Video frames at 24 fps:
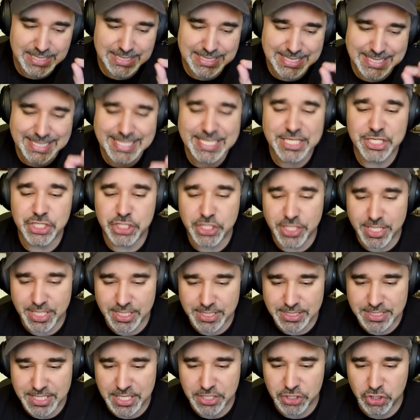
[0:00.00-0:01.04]

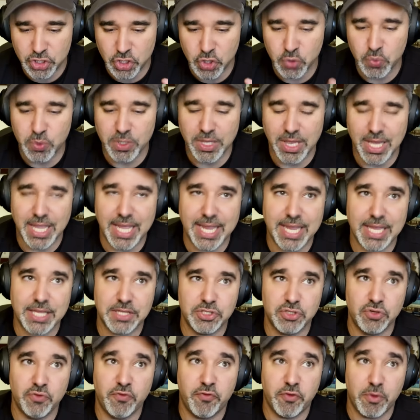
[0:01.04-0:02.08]
teachings that you would like
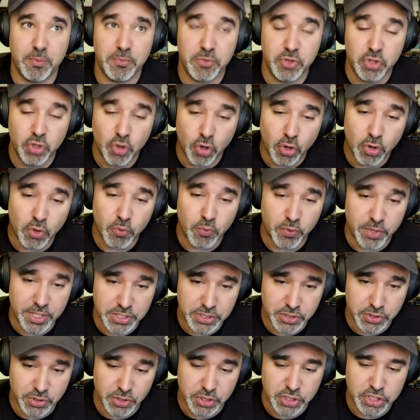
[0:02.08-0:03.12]
to, from your
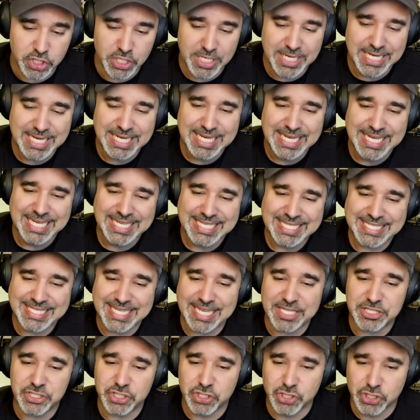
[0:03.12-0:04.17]
research,
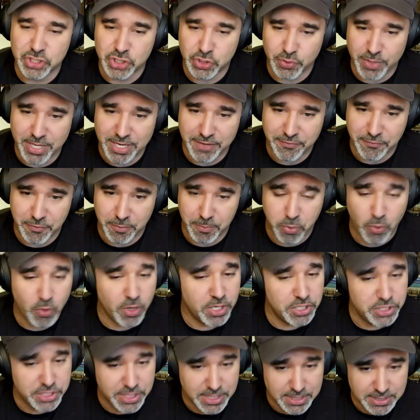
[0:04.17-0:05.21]
set straight for
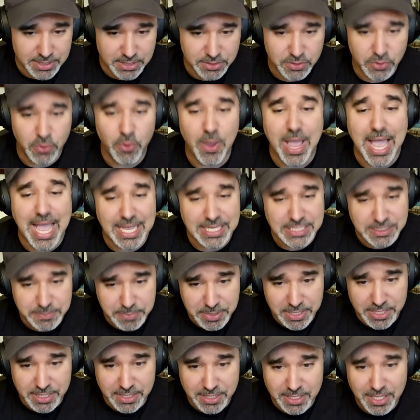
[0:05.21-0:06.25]
poor Jesus, who has
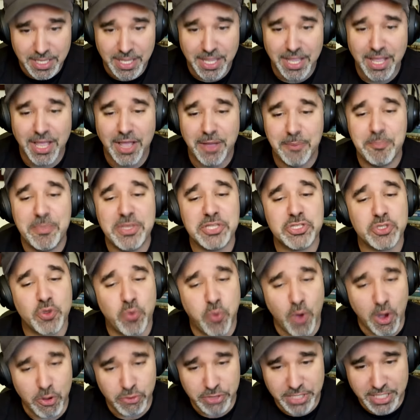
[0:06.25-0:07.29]
been
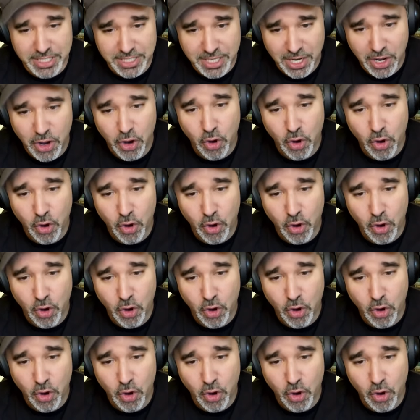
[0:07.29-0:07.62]
misquoted